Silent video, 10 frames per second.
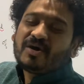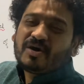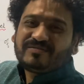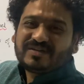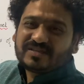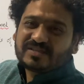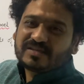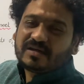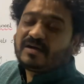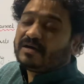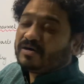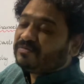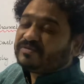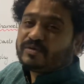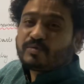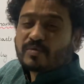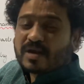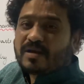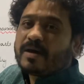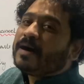of the
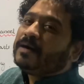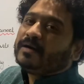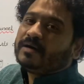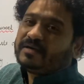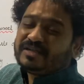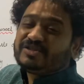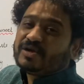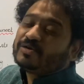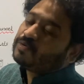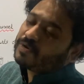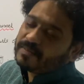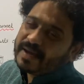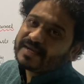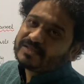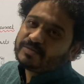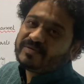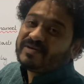regional rural banks, to be very